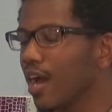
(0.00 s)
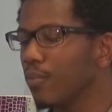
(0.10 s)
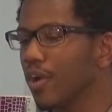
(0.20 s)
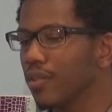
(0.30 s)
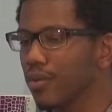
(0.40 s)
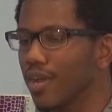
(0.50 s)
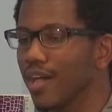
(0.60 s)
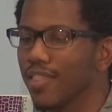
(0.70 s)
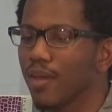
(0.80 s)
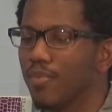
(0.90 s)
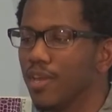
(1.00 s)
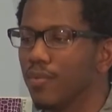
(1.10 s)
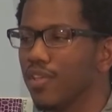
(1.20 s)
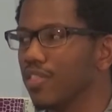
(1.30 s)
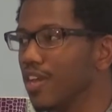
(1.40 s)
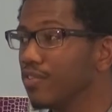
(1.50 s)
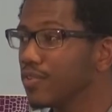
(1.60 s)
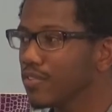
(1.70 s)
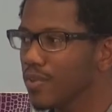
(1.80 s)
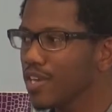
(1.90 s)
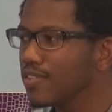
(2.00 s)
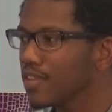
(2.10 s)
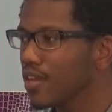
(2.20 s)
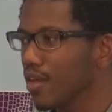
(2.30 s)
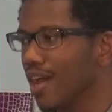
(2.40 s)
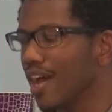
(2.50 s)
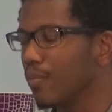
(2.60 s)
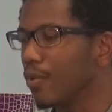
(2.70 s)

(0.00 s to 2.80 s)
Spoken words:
whether or not that be with interest rates or